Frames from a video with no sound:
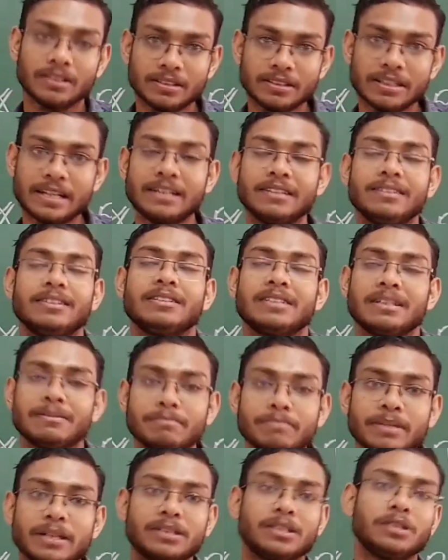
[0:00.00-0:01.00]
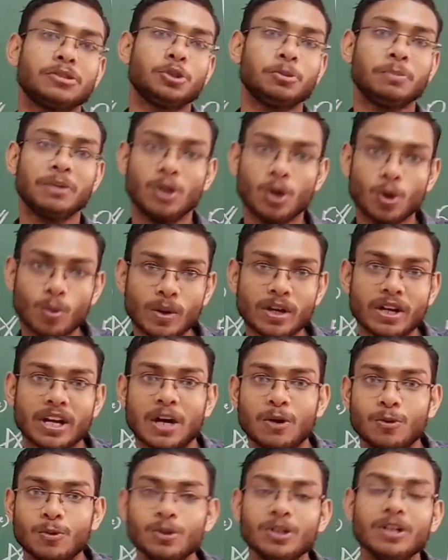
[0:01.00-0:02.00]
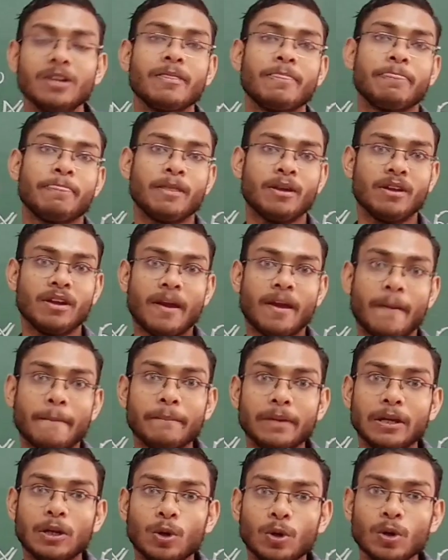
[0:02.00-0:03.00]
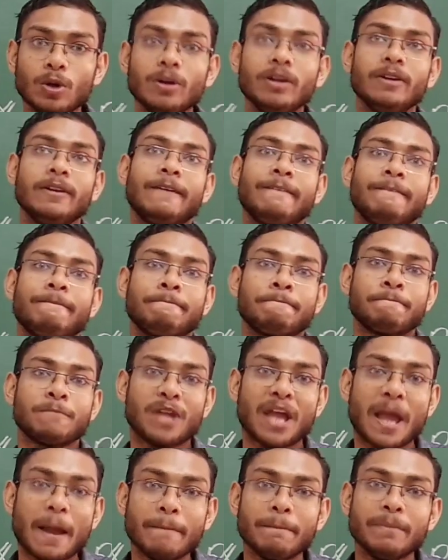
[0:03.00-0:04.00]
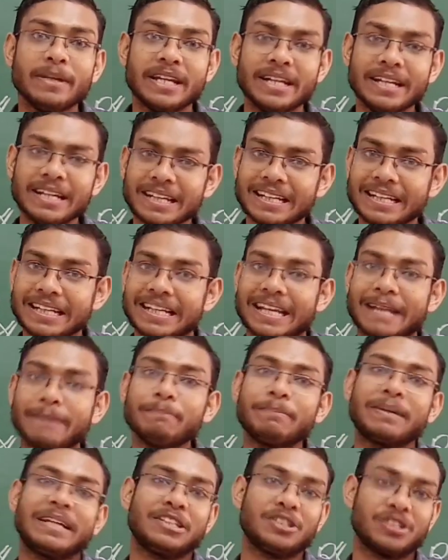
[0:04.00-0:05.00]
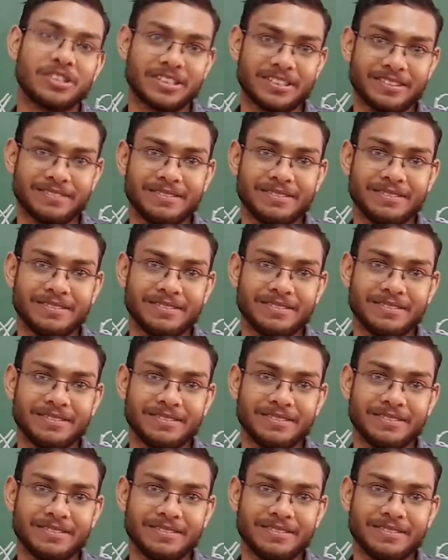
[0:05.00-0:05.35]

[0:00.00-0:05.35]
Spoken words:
that the temperature should be lower down below ambient temperature,